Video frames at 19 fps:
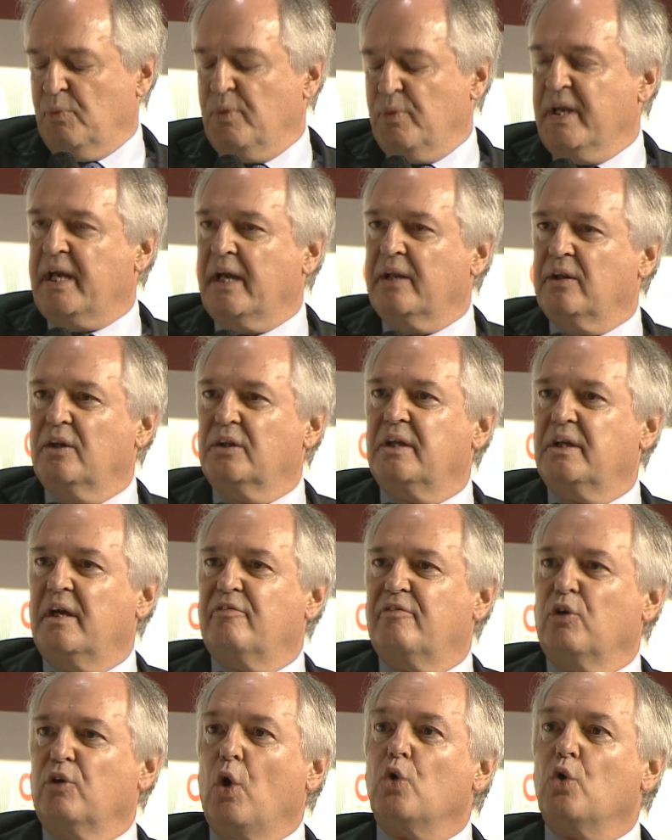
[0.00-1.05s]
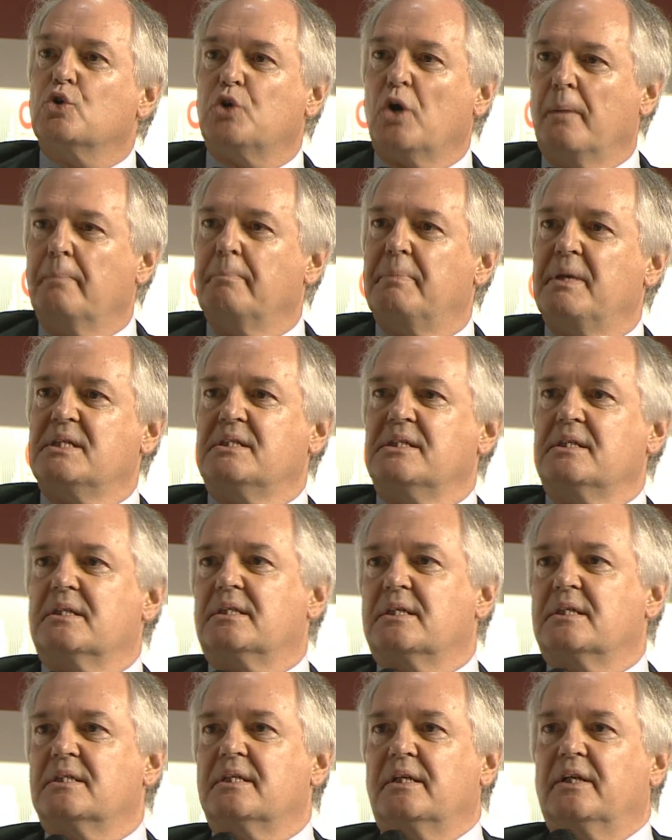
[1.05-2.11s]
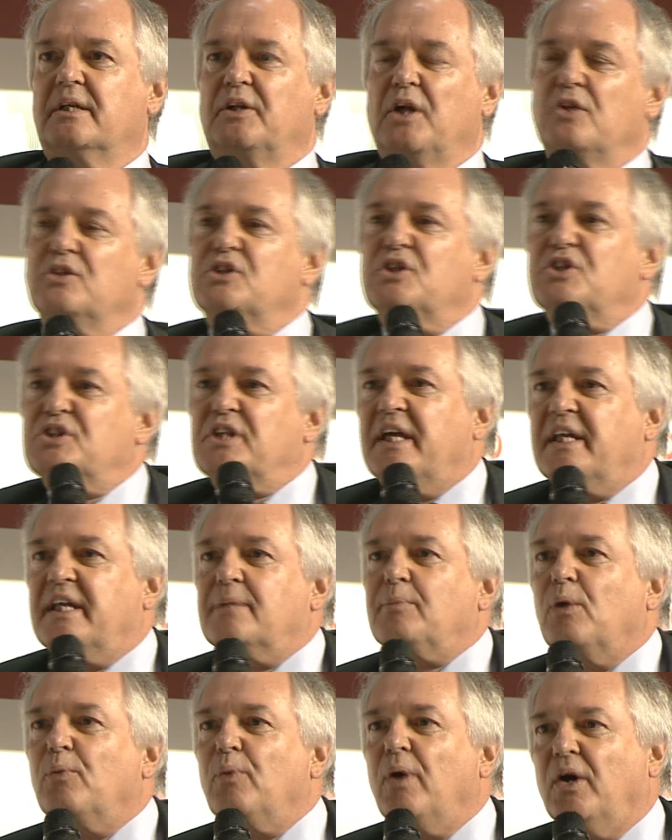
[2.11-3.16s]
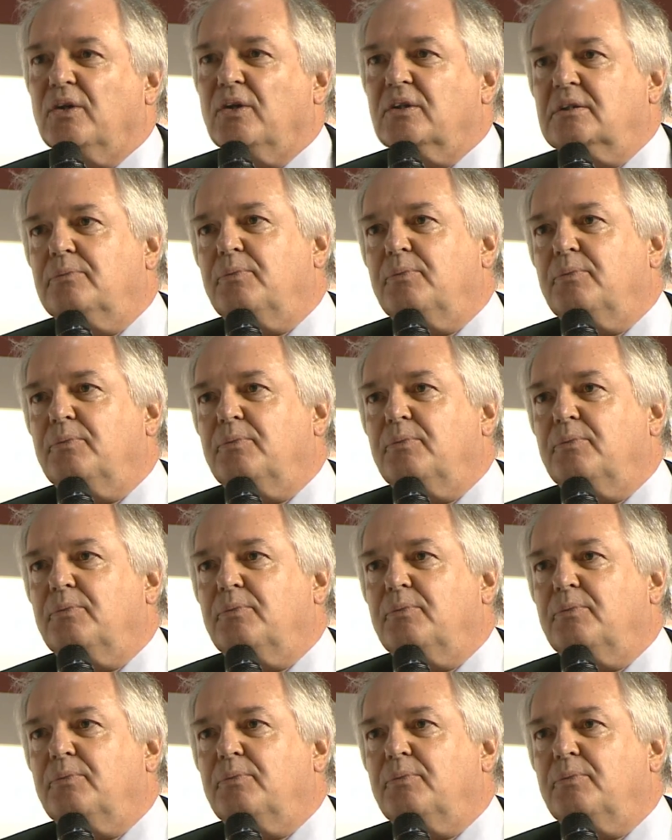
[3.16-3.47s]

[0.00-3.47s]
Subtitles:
we cannot have long-term businesses in an unsustainable world.